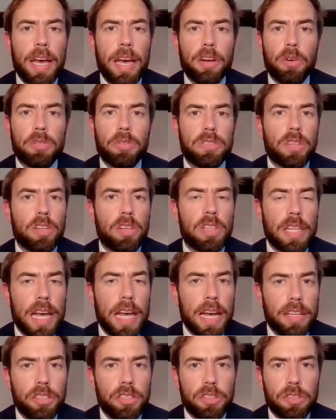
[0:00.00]
and also
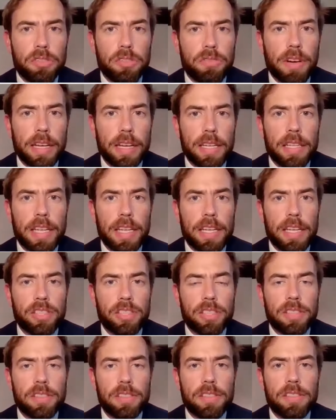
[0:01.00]
land use
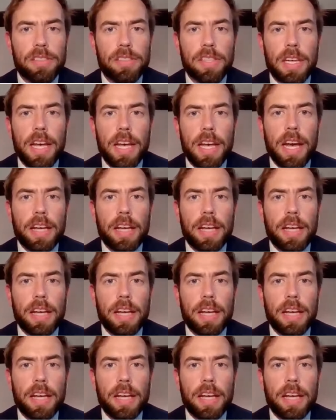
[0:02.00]
regulations